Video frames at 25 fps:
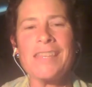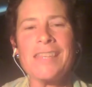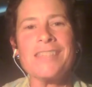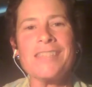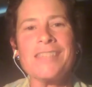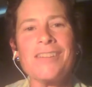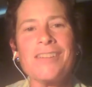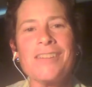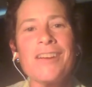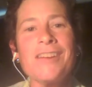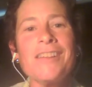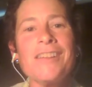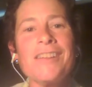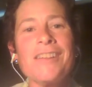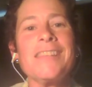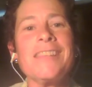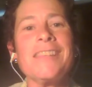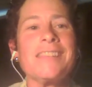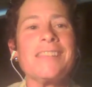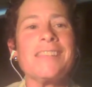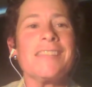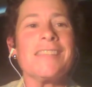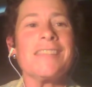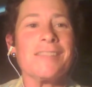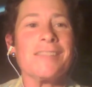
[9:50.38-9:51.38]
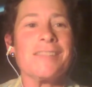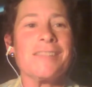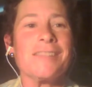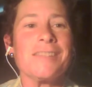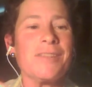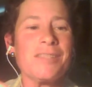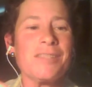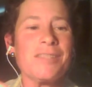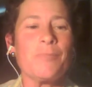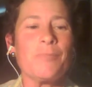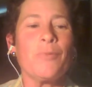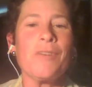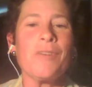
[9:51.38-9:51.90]
started this. It's
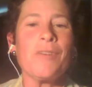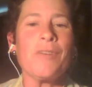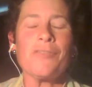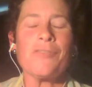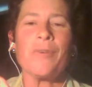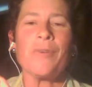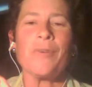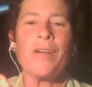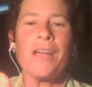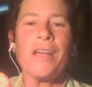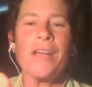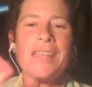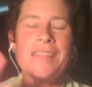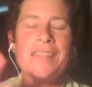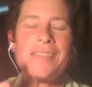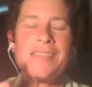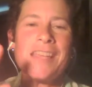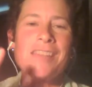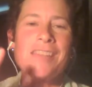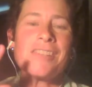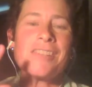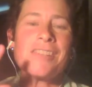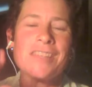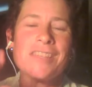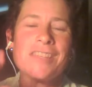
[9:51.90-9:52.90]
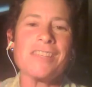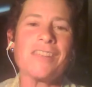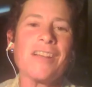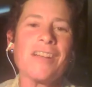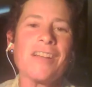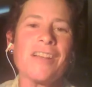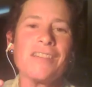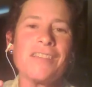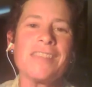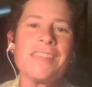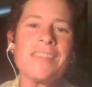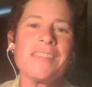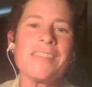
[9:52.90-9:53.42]
a point of pride. He's actually
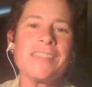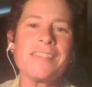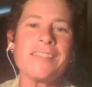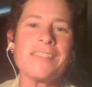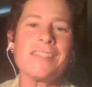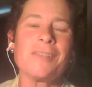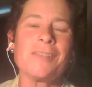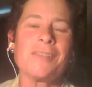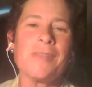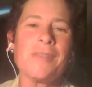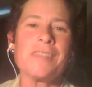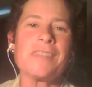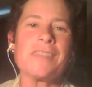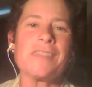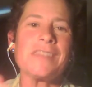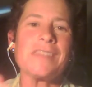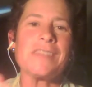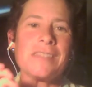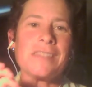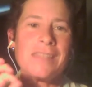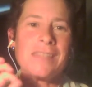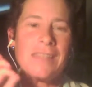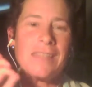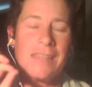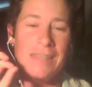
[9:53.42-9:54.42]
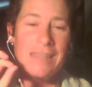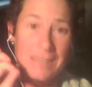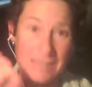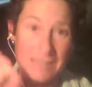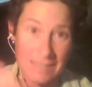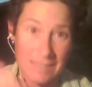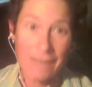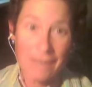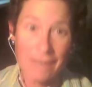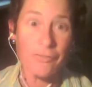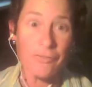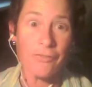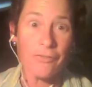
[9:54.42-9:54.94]
started this little business
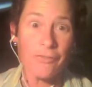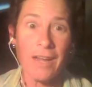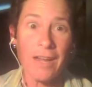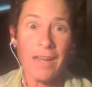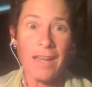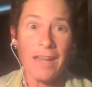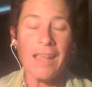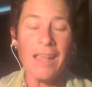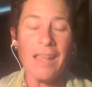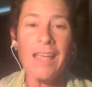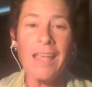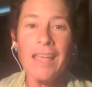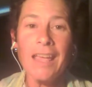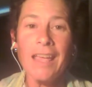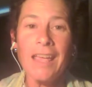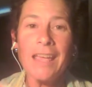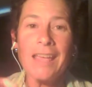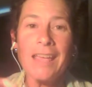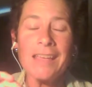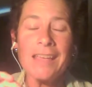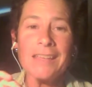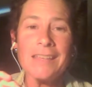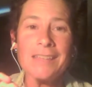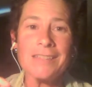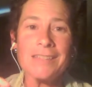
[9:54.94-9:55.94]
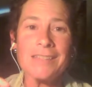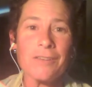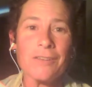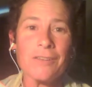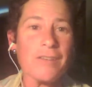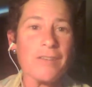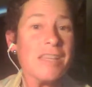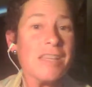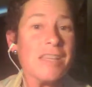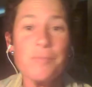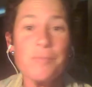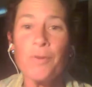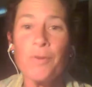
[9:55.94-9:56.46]
debt free.
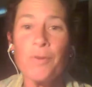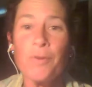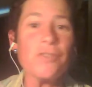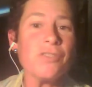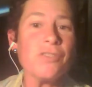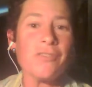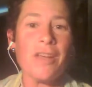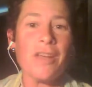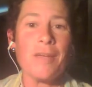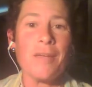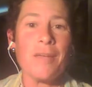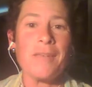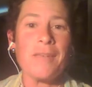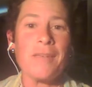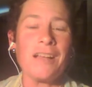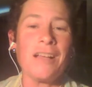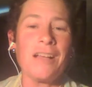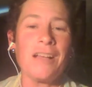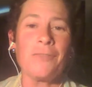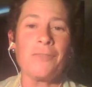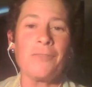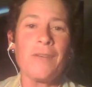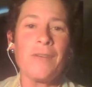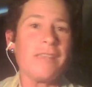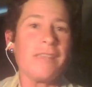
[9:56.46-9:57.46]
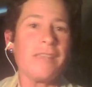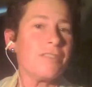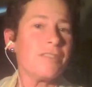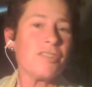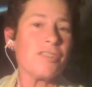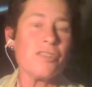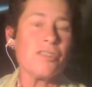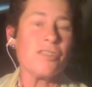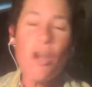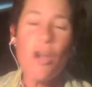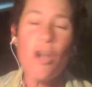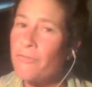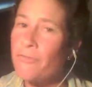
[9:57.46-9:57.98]
So he's bootstrapping it all the way.
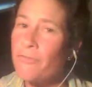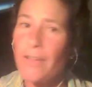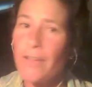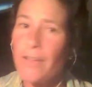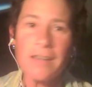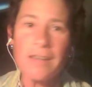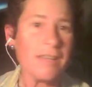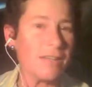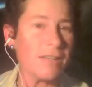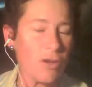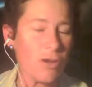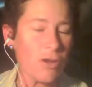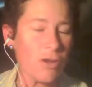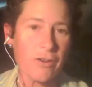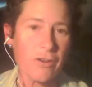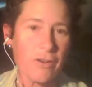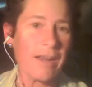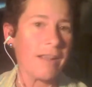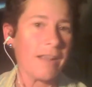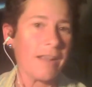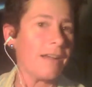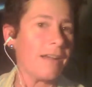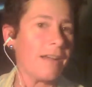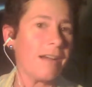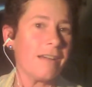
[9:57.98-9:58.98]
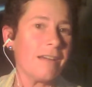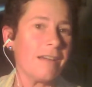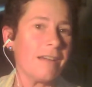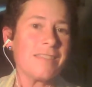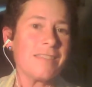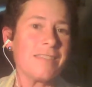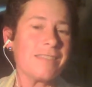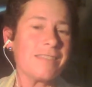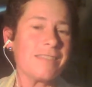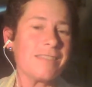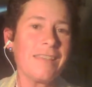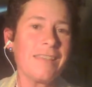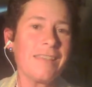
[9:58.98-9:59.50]
There's no funding, no credit cards,
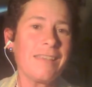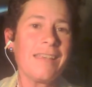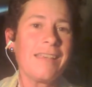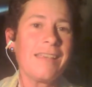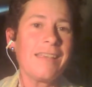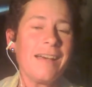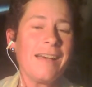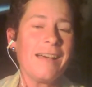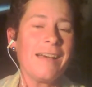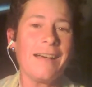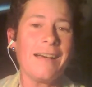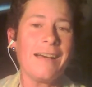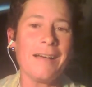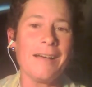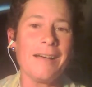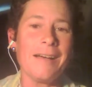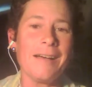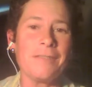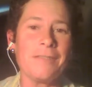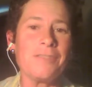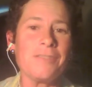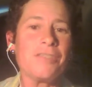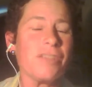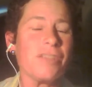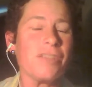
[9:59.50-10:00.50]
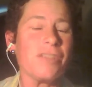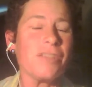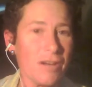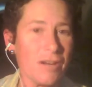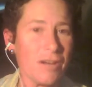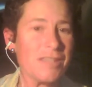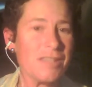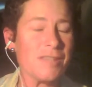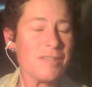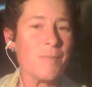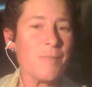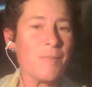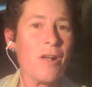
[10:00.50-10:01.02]

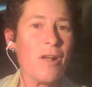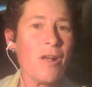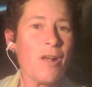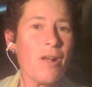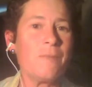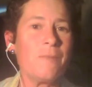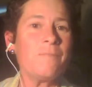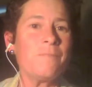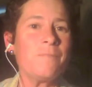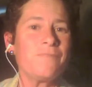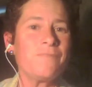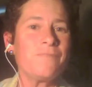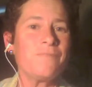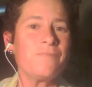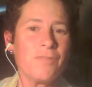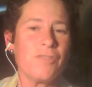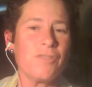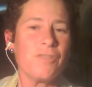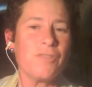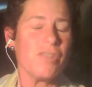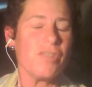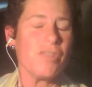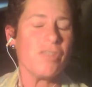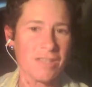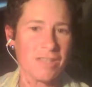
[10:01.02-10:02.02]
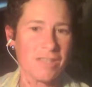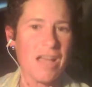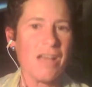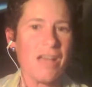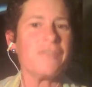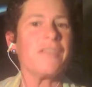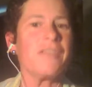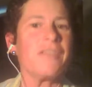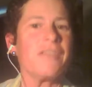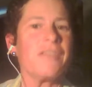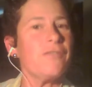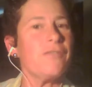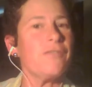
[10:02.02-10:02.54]
starting small, just
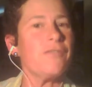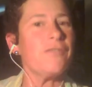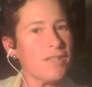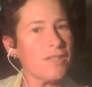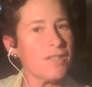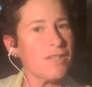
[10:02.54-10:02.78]
coffee and a few